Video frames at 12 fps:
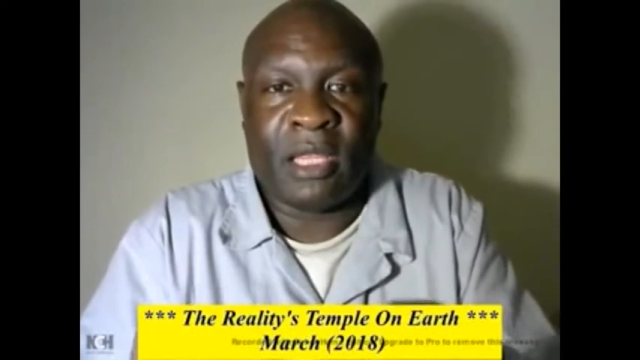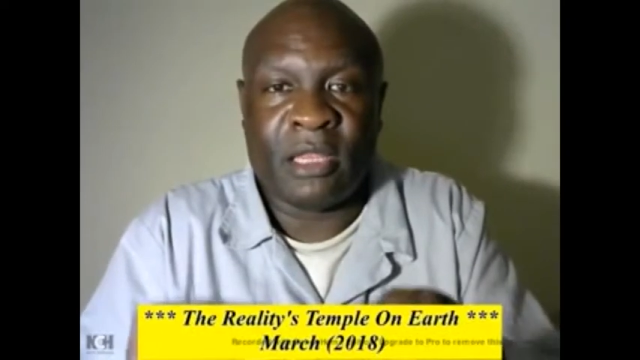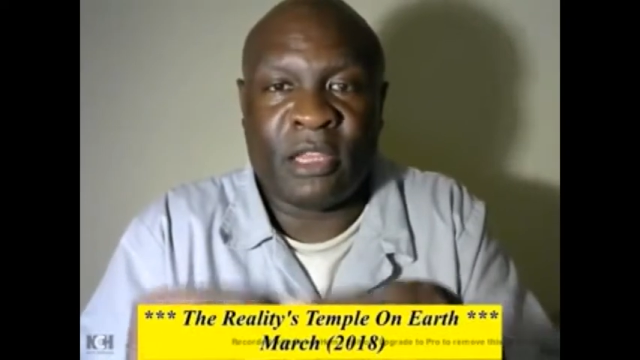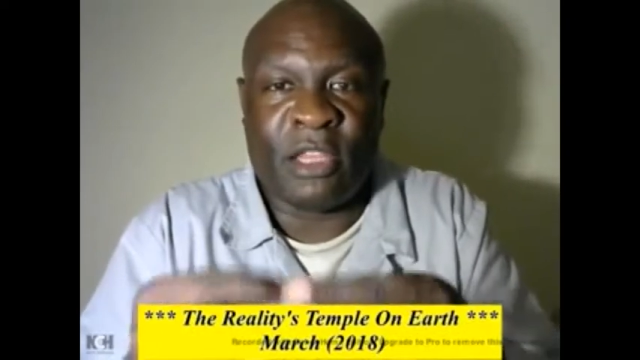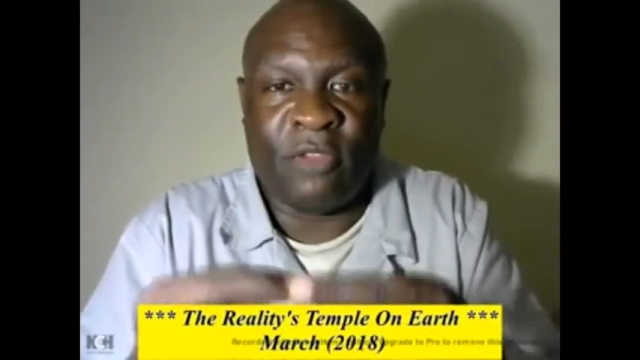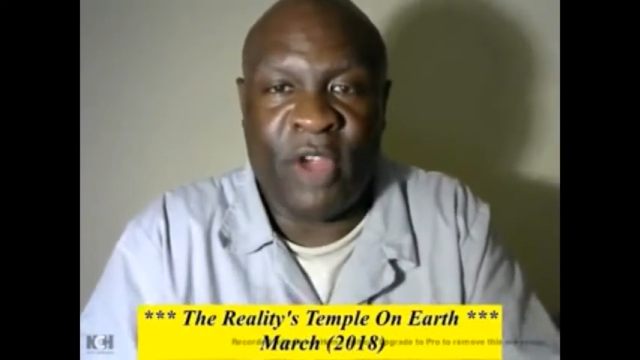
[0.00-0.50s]

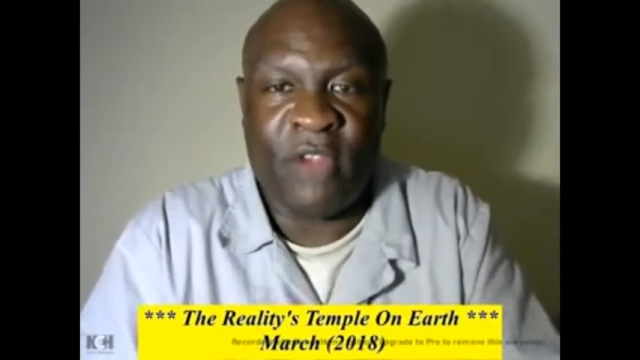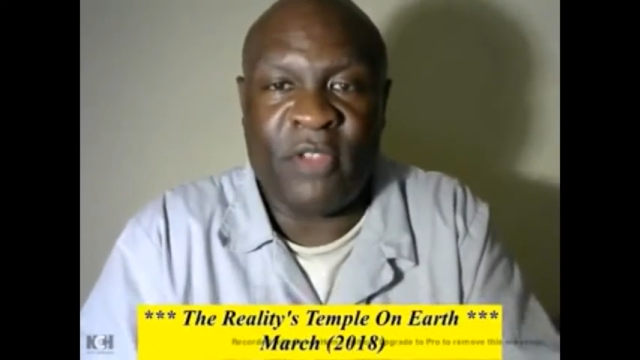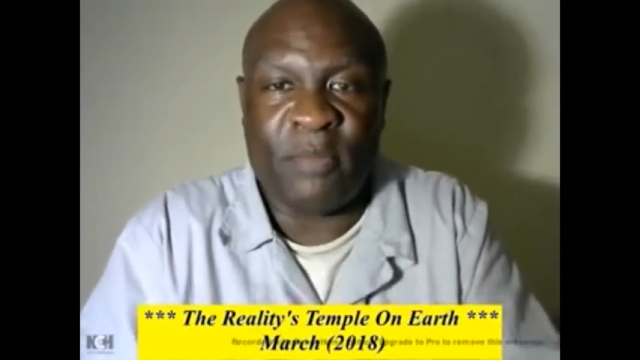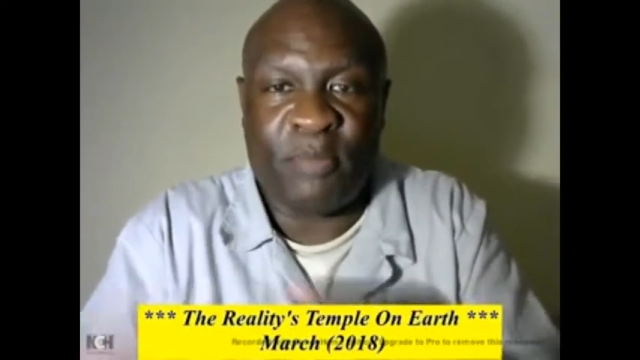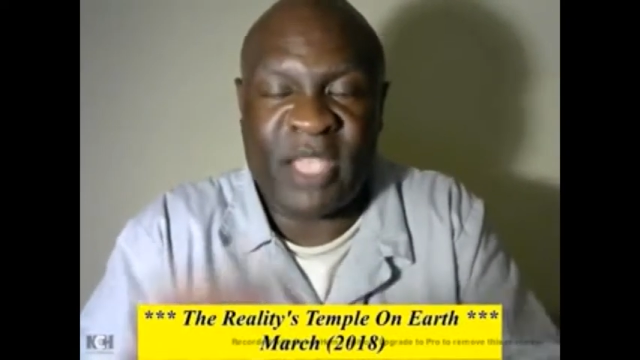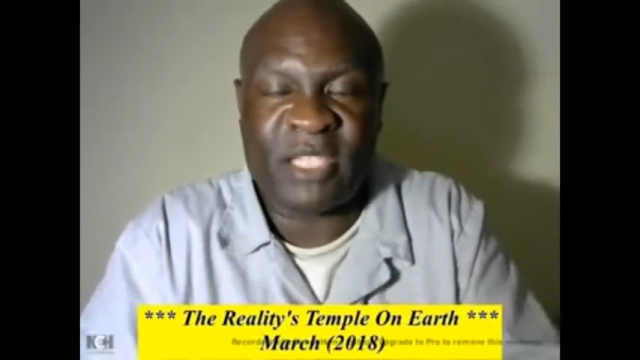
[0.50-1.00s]
the very
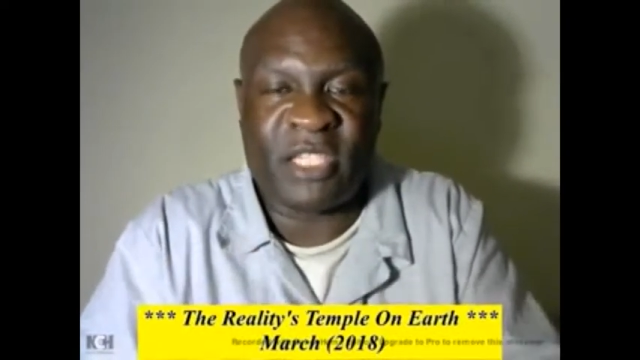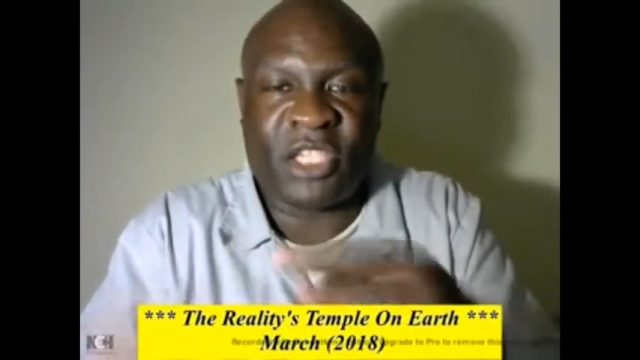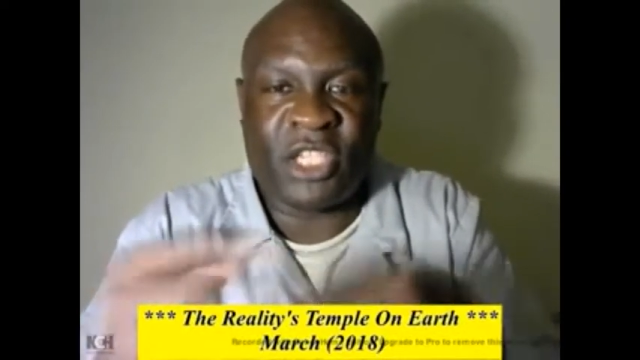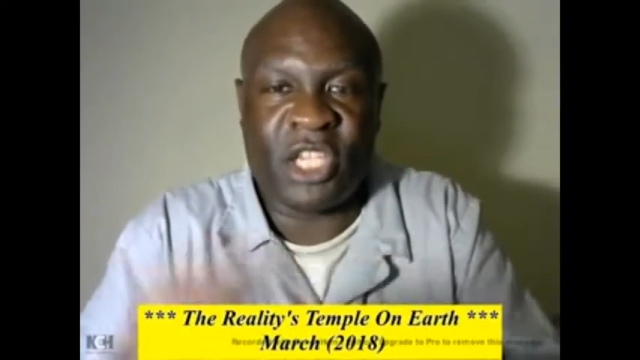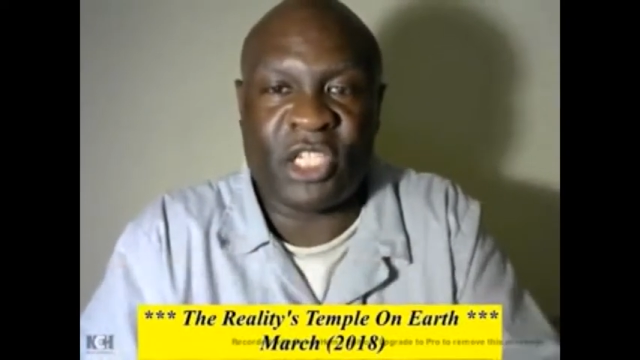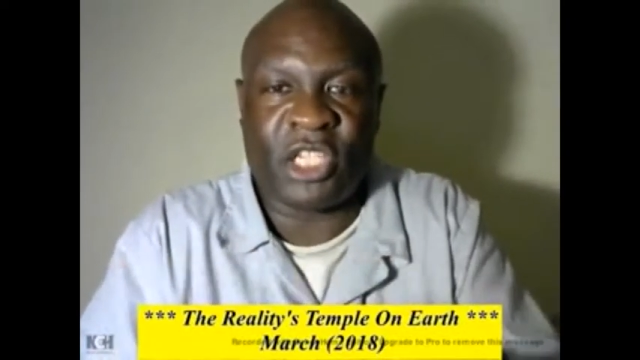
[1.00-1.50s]
best
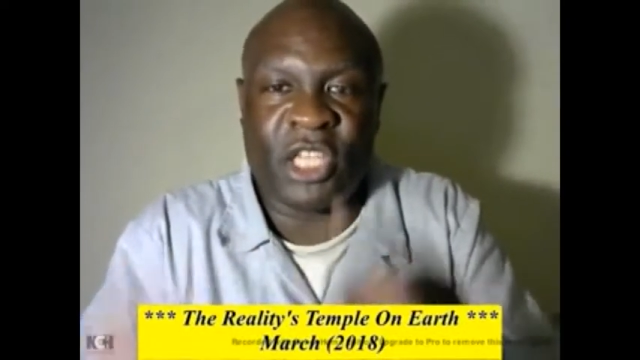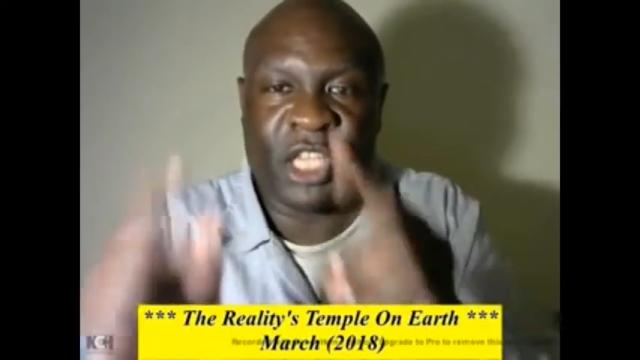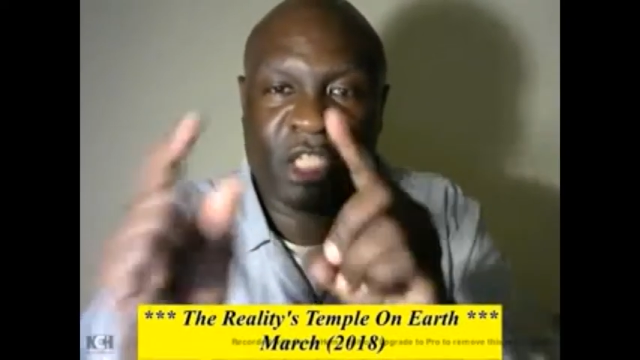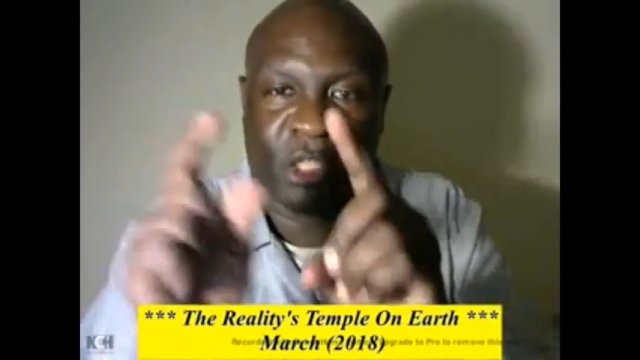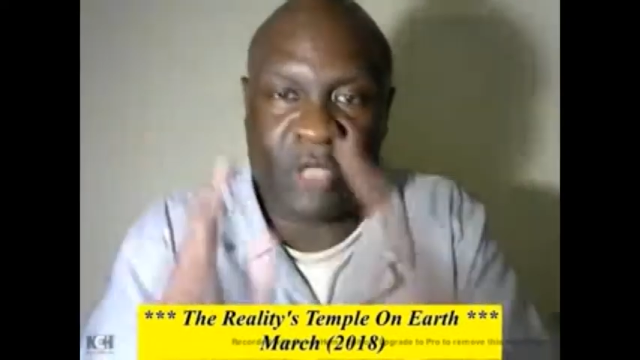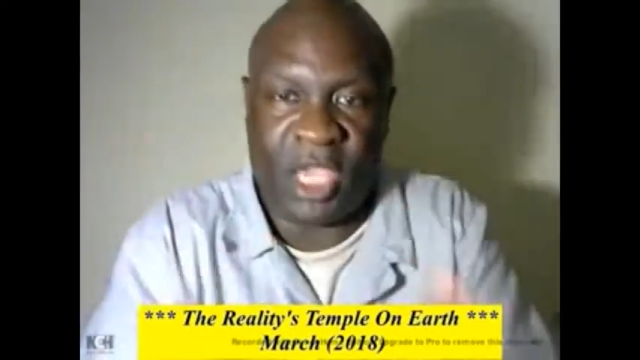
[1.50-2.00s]
decision
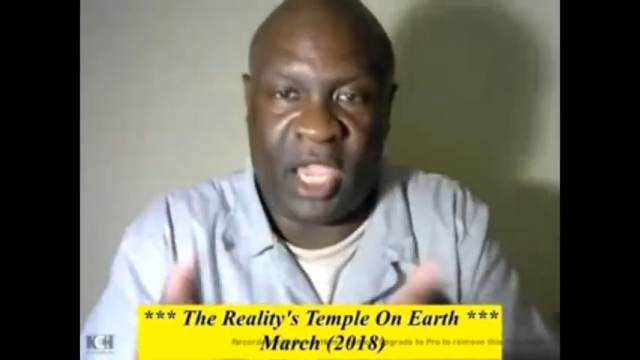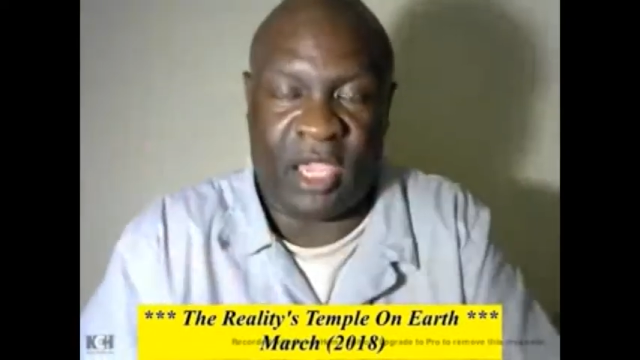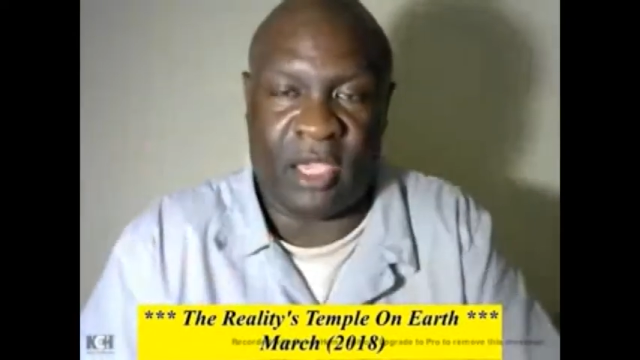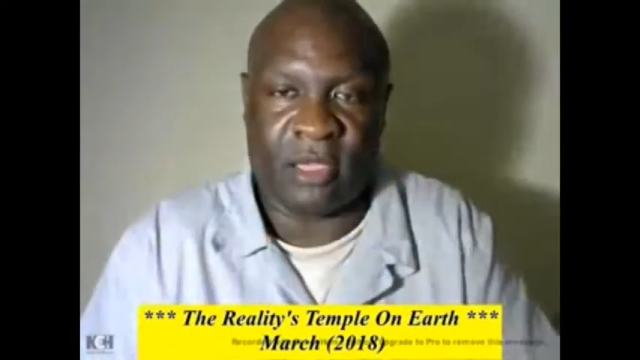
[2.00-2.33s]
that you can.